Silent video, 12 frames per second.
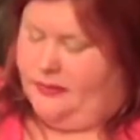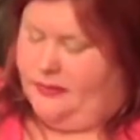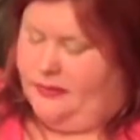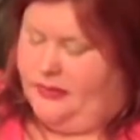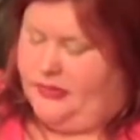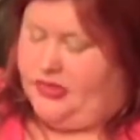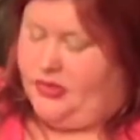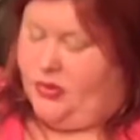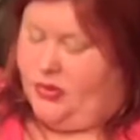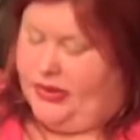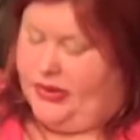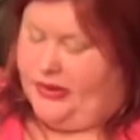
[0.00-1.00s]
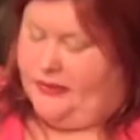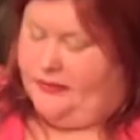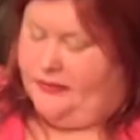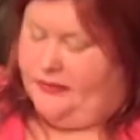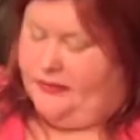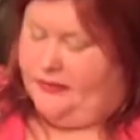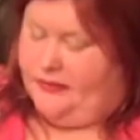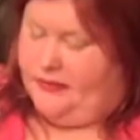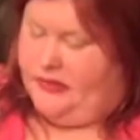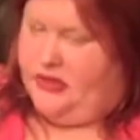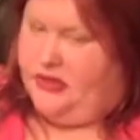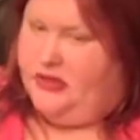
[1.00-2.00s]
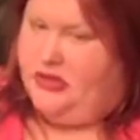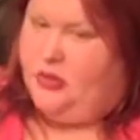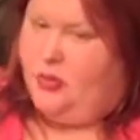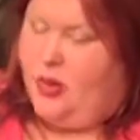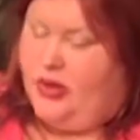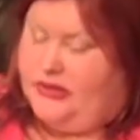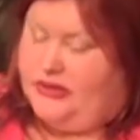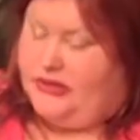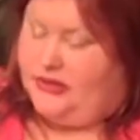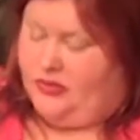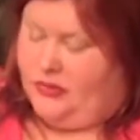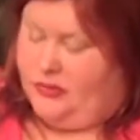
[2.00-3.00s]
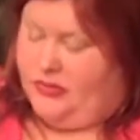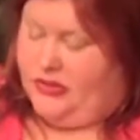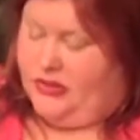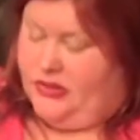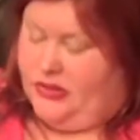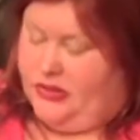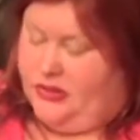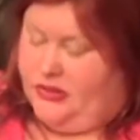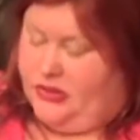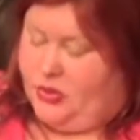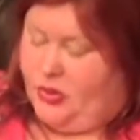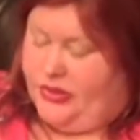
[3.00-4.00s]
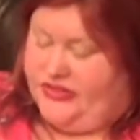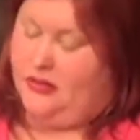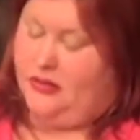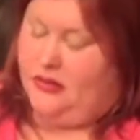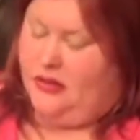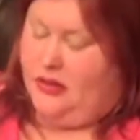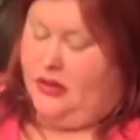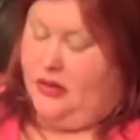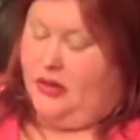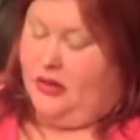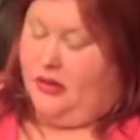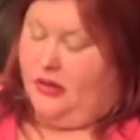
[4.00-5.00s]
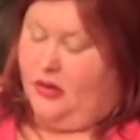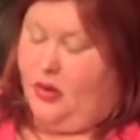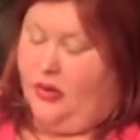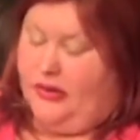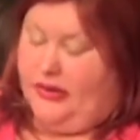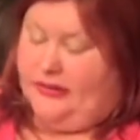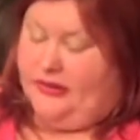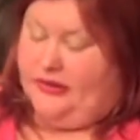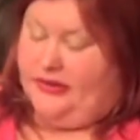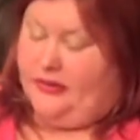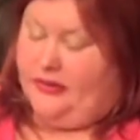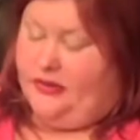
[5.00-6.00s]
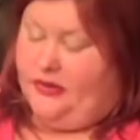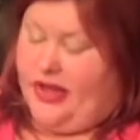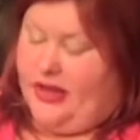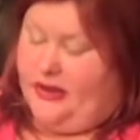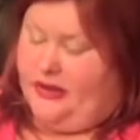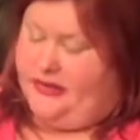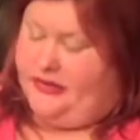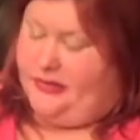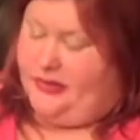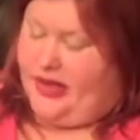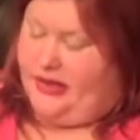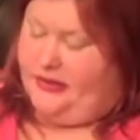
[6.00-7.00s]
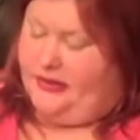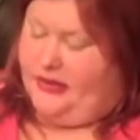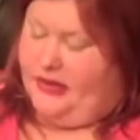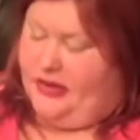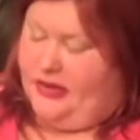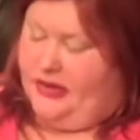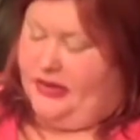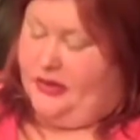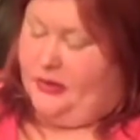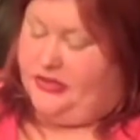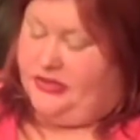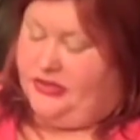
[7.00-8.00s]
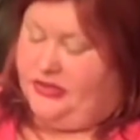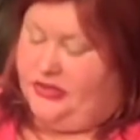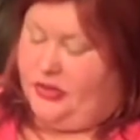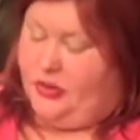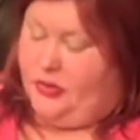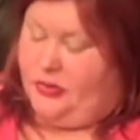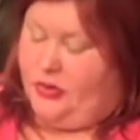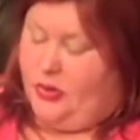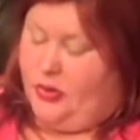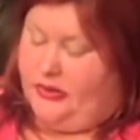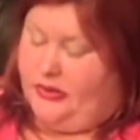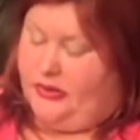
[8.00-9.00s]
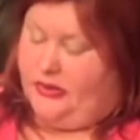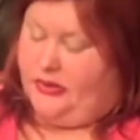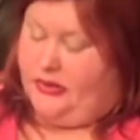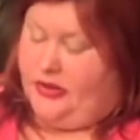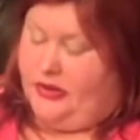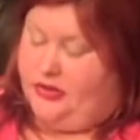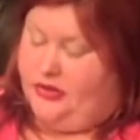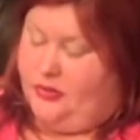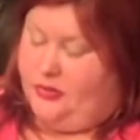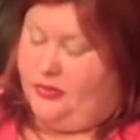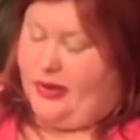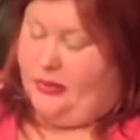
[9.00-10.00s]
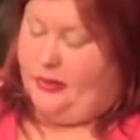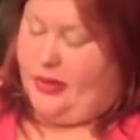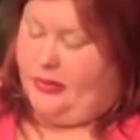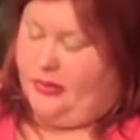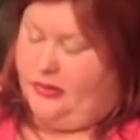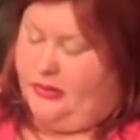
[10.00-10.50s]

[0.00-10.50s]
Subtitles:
Said Coraline. She walked into the bedroom. The toys. Coraline looked down at her hand, surprised. It was just a stone with a hole in it, a nondescript brown pebble.